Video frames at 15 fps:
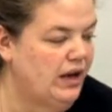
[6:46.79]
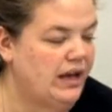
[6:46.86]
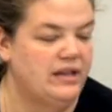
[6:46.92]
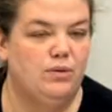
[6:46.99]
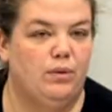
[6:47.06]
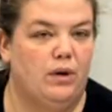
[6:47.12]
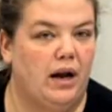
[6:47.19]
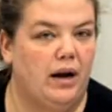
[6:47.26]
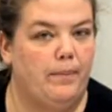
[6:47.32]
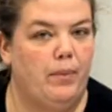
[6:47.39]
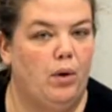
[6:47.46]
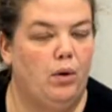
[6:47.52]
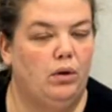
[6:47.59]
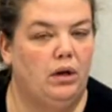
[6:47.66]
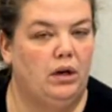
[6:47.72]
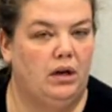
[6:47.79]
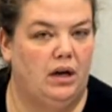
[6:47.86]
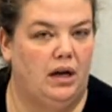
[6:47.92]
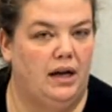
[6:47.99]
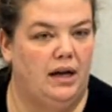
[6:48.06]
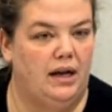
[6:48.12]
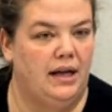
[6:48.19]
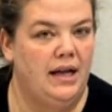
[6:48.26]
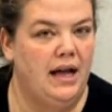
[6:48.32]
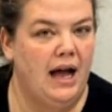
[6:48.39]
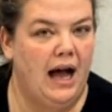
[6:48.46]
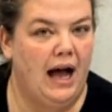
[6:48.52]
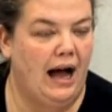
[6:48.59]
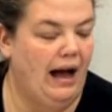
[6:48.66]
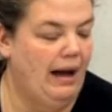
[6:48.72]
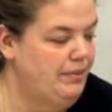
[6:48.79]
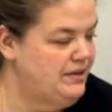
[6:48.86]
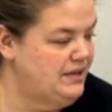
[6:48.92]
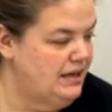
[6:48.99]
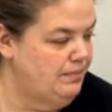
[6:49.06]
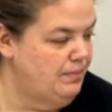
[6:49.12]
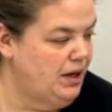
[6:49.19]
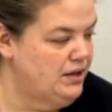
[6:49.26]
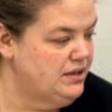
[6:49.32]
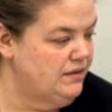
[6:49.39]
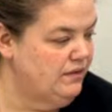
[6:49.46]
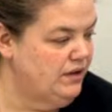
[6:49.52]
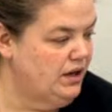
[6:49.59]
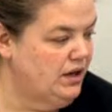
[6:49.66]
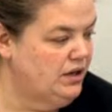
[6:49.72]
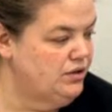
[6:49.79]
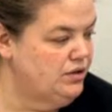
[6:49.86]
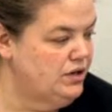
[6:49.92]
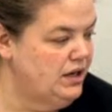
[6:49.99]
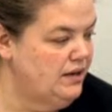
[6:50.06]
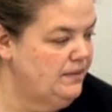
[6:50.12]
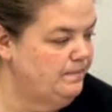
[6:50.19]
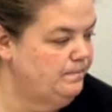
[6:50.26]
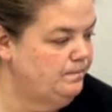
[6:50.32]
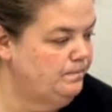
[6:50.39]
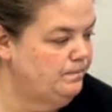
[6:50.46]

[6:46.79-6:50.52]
Okay, so we're on polar opposite parts of the country.